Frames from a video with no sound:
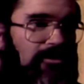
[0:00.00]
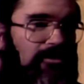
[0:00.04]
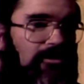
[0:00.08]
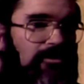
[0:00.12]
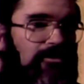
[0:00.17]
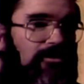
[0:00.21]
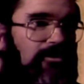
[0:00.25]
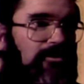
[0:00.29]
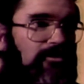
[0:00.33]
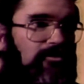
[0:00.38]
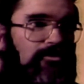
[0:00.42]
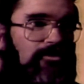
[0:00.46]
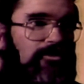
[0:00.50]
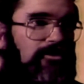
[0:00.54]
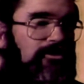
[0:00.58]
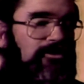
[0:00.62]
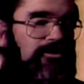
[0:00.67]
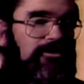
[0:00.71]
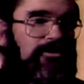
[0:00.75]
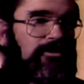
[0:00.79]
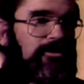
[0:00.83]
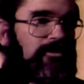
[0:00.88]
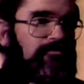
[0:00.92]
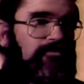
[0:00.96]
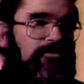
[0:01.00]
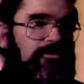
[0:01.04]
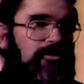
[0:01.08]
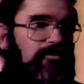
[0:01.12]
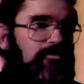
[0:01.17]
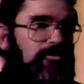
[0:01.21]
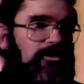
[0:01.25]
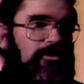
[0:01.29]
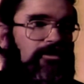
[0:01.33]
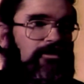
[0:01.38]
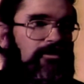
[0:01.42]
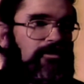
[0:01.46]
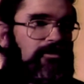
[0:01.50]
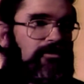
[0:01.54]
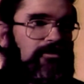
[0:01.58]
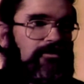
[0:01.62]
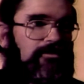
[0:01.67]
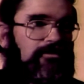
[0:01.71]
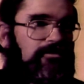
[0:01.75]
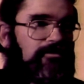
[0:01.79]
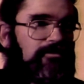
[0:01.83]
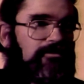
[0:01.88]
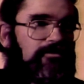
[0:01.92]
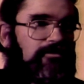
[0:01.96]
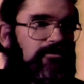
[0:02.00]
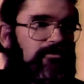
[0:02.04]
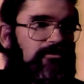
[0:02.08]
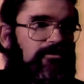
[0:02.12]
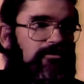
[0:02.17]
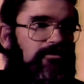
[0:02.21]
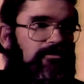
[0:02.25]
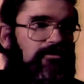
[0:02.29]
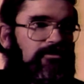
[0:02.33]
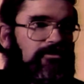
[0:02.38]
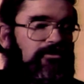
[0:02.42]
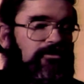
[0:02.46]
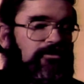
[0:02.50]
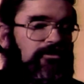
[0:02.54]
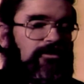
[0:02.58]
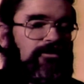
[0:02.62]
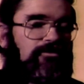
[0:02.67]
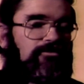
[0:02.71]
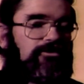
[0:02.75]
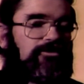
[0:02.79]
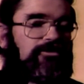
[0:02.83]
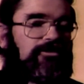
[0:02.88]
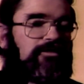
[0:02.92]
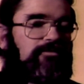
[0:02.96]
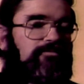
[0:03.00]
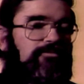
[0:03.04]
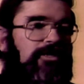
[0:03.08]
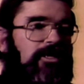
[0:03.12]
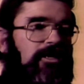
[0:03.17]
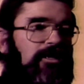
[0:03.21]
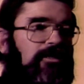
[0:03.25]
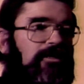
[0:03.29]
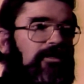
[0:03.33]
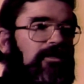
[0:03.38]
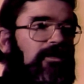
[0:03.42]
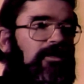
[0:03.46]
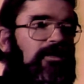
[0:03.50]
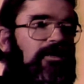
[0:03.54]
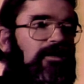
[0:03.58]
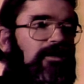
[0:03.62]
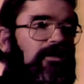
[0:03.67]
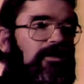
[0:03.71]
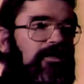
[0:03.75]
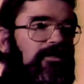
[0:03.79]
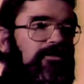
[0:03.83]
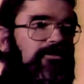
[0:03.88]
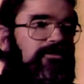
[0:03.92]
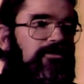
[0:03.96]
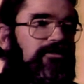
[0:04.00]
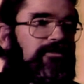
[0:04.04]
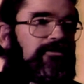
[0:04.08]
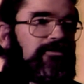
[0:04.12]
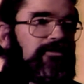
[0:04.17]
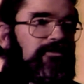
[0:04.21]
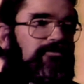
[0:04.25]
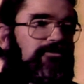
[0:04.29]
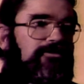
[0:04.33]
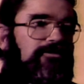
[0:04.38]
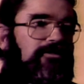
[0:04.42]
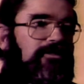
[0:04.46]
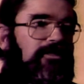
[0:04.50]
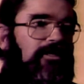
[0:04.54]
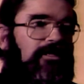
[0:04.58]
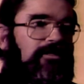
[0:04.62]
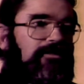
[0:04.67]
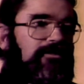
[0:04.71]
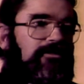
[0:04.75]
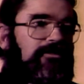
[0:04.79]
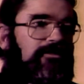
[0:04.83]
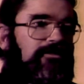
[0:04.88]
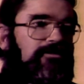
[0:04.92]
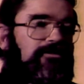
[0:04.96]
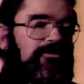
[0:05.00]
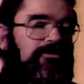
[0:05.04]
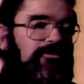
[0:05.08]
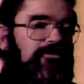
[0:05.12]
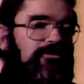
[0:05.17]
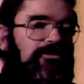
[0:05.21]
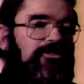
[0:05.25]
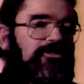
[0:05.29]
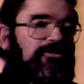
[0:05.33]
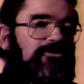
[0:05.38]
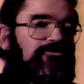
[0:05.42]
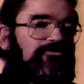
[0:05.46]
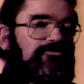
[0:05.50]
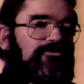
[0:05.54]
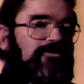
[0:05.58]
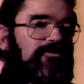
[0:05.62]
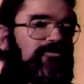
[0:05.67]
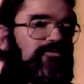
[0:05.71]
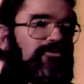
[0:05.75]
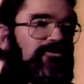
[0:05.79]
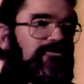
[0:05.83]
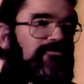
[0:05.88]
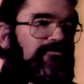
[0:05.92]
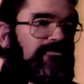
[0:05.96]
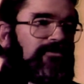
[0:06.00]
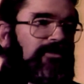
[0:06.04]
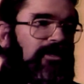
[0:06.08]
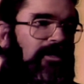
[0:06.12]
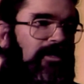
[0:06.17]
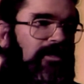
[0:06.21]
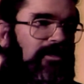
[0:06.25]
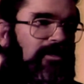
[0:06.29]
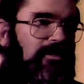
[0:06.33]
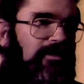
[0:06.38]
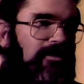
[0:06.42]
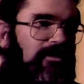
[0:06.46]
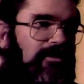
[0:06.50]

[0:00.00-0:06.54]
It'll get worse. It'll never get better. You don't sit back and see something like this. It's history has proven that.